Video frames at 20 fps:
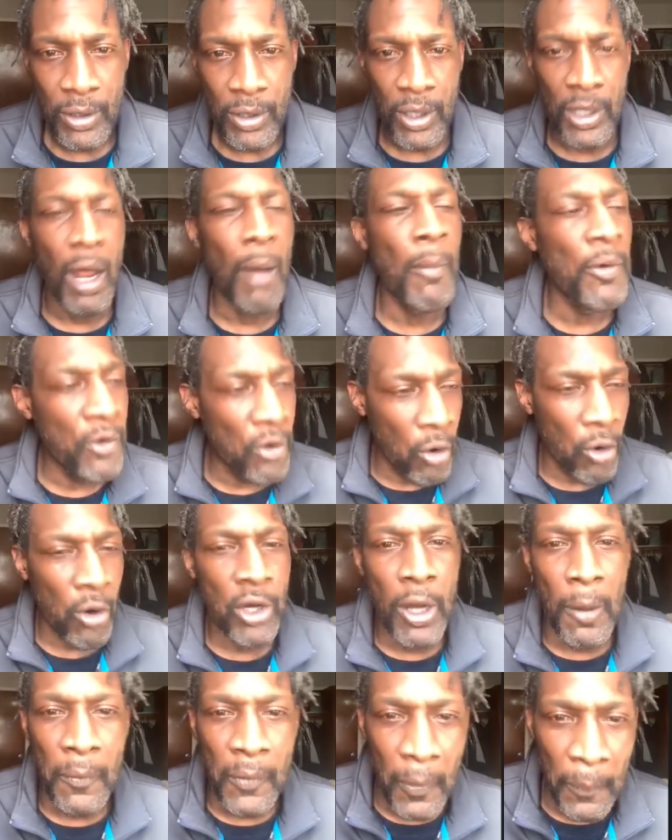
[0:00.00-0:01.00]
And I'm going to know a
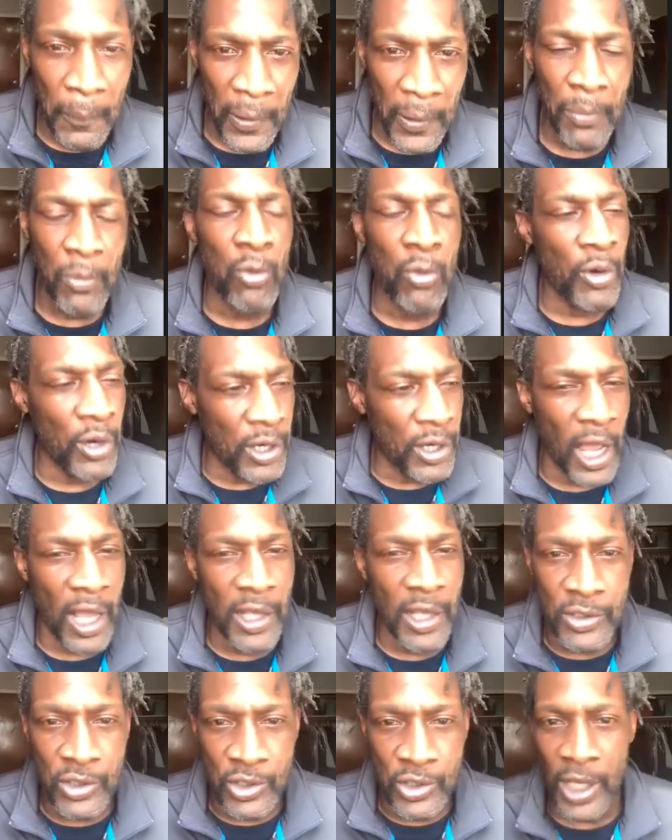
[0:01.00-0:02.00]
couple of people in
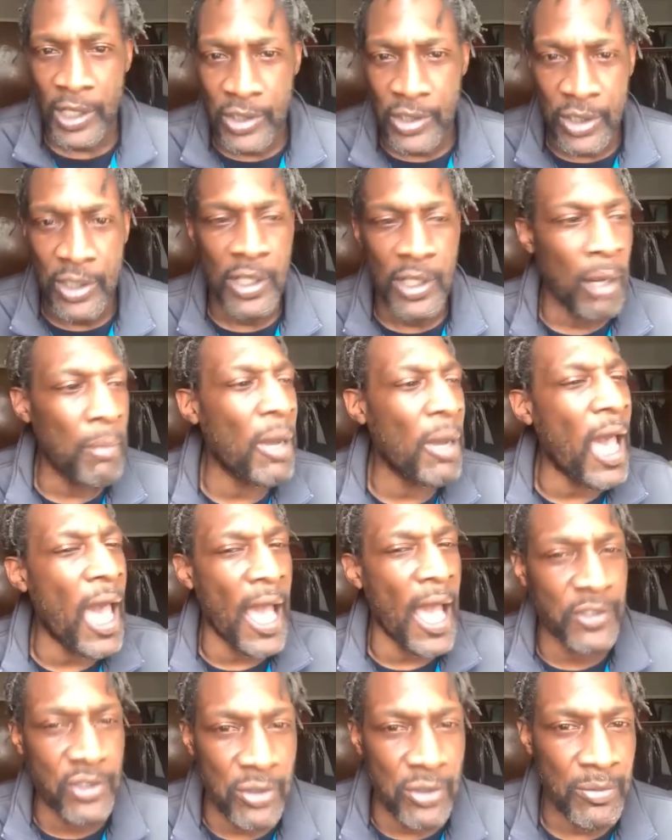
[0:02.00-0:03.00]
that section, and I'm going to
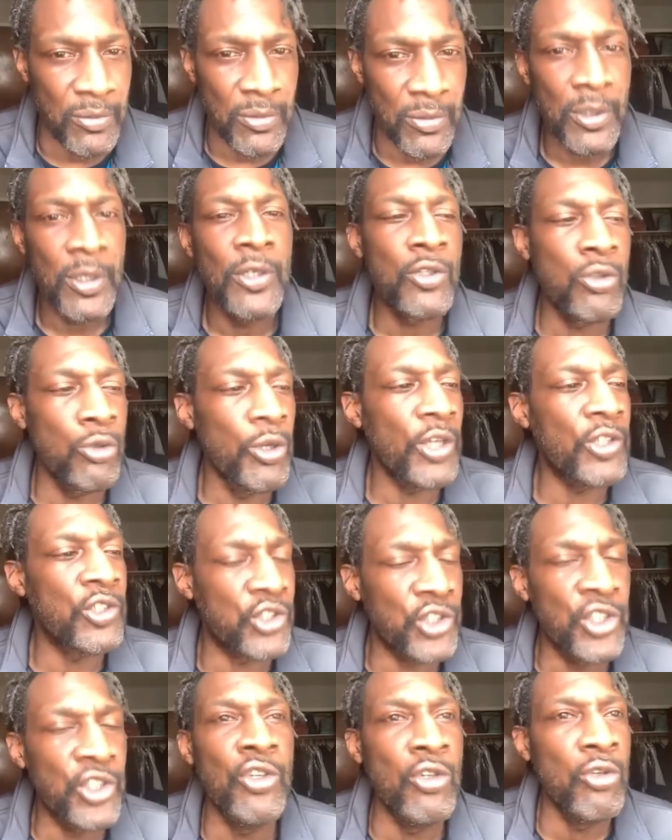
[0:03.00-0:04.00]
ask them, do they
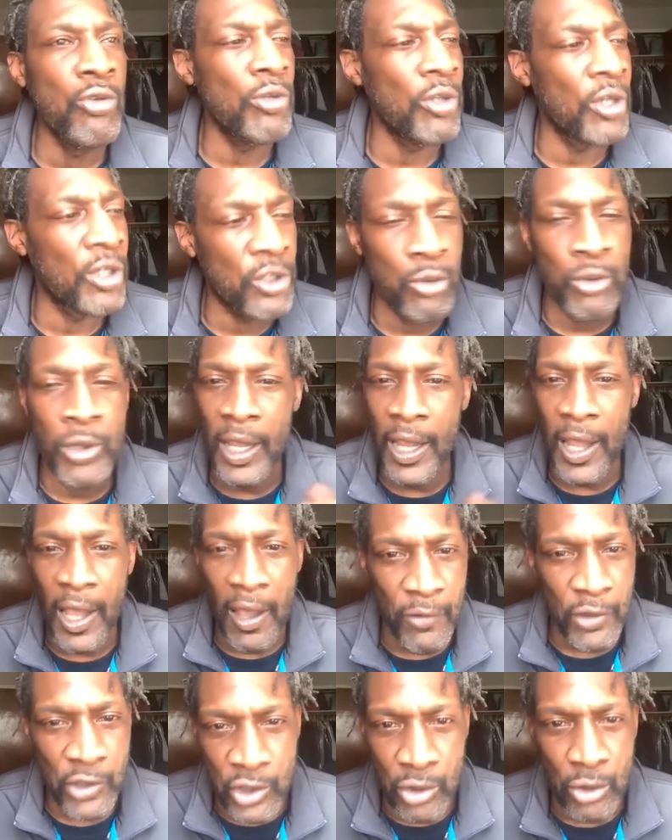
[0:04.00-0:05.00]
see you or do they
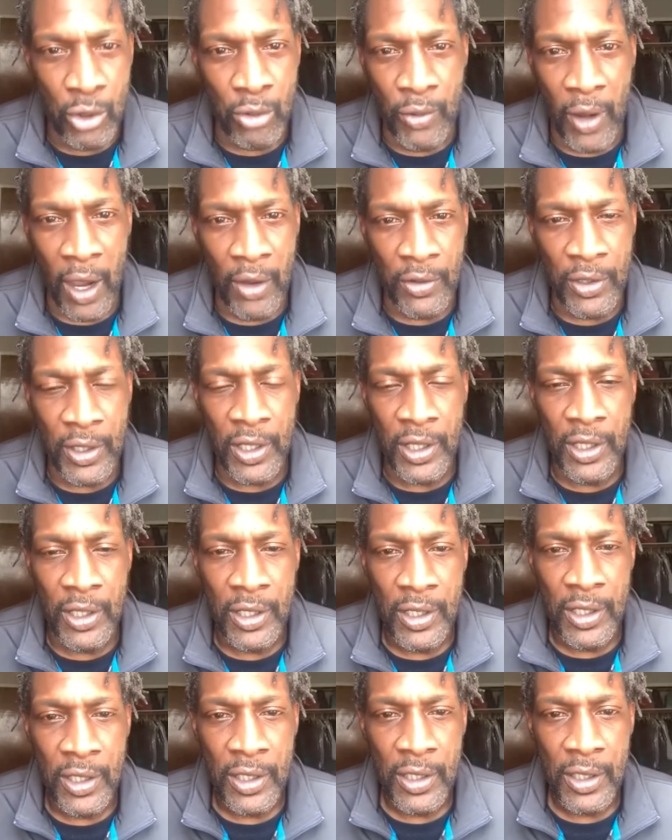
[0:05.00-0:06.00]
ever see you around there?
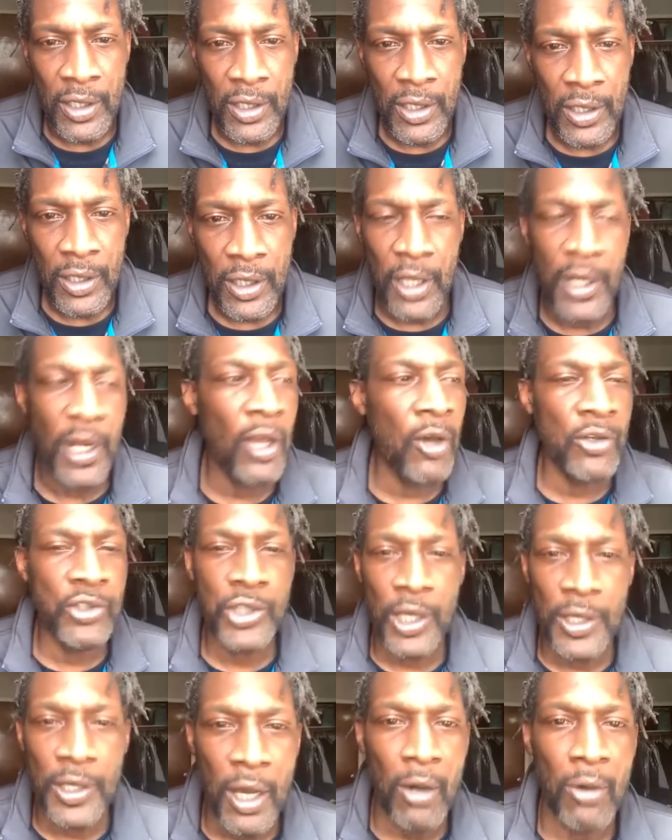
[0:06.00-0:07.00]
And they're going to
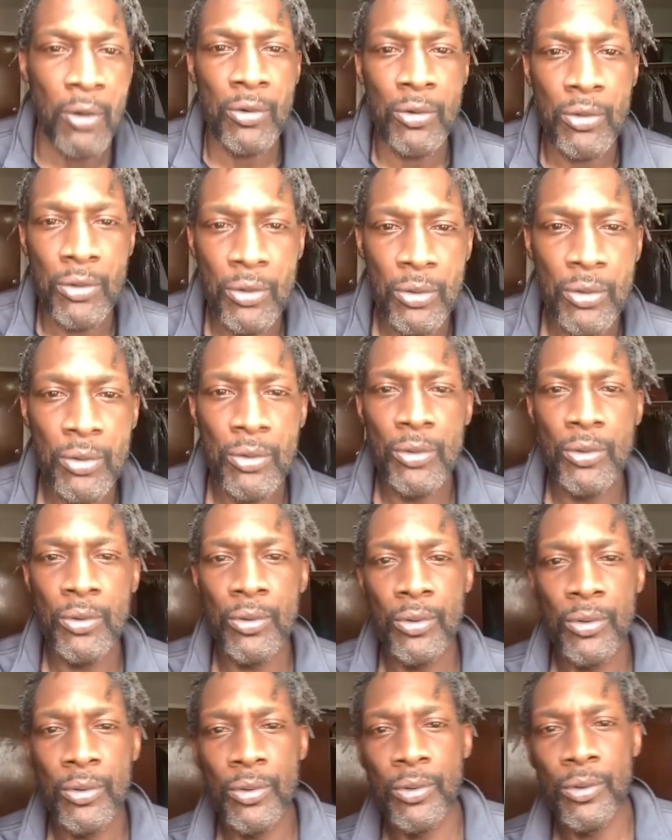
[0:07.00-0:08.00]
say no.
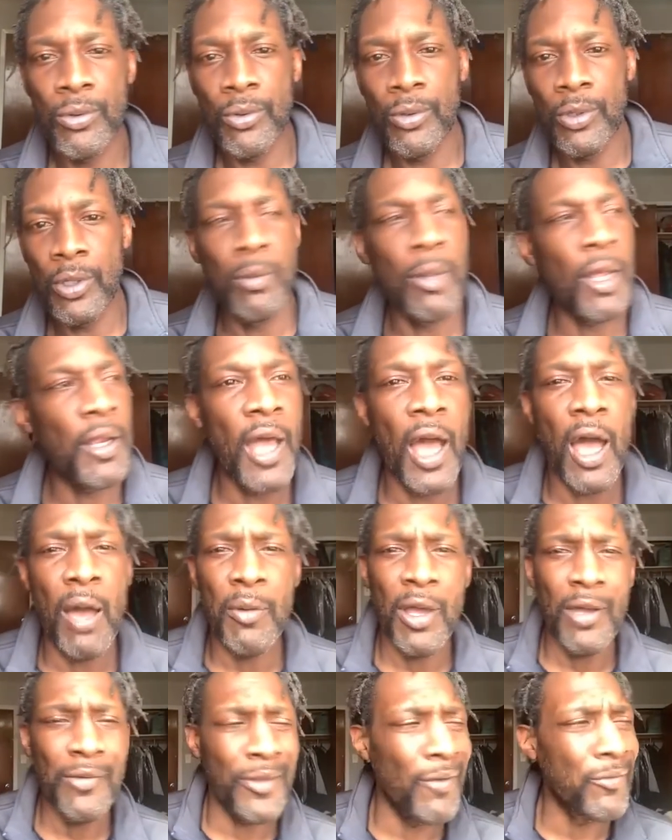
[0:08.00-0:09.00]
They're like, nah,
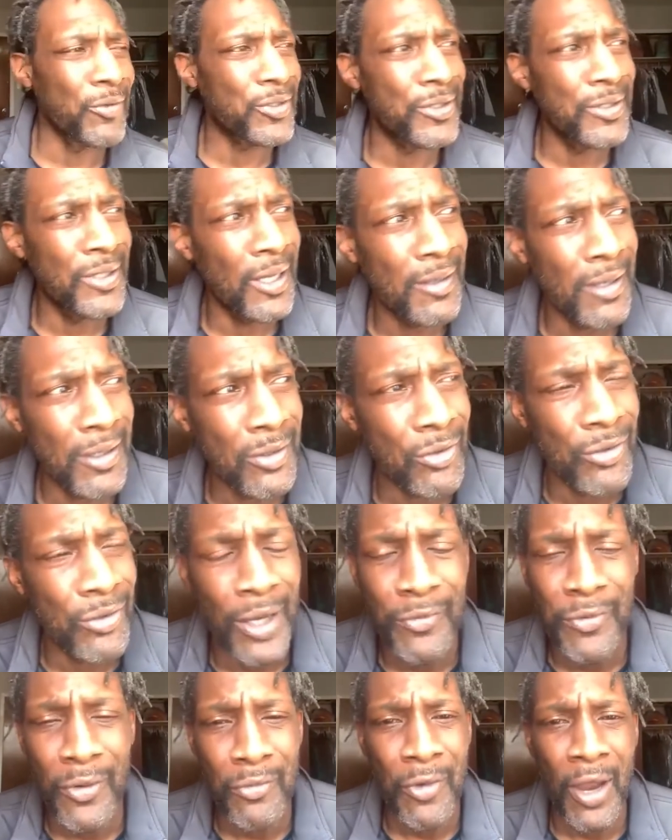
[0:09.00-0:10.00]
man, never see that. That dude
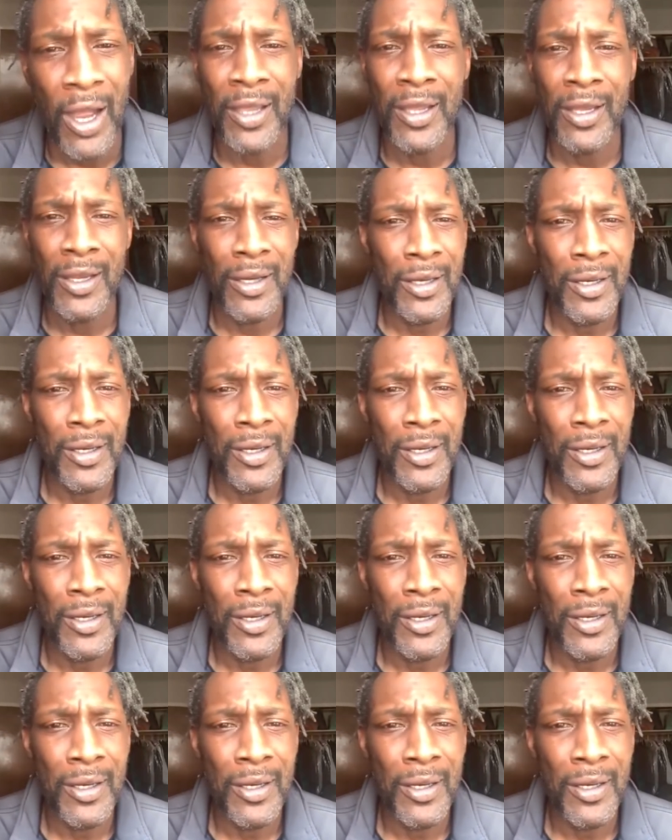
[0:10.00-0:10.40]
ain't from around here.